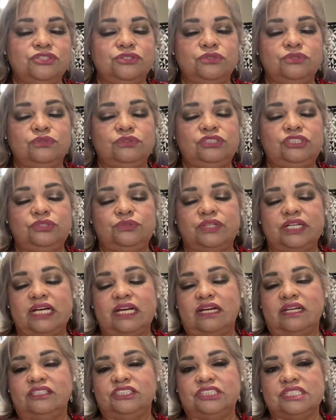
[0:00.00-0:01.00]
you to
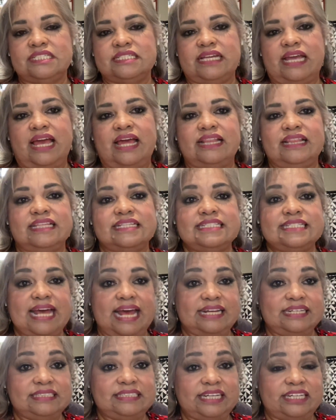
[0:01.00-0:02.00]
understand the
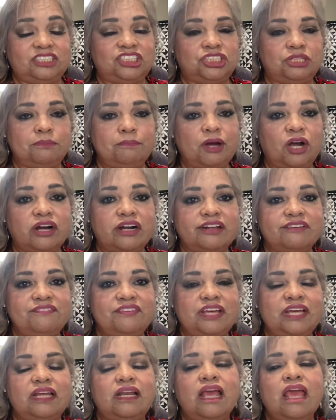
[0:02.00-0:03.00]
sanitation part of
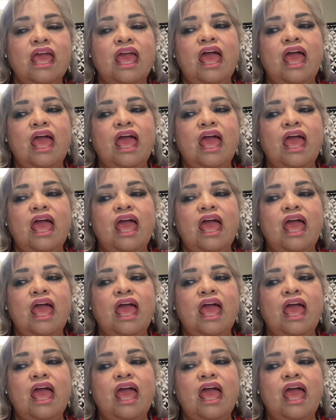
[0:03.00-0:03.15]
it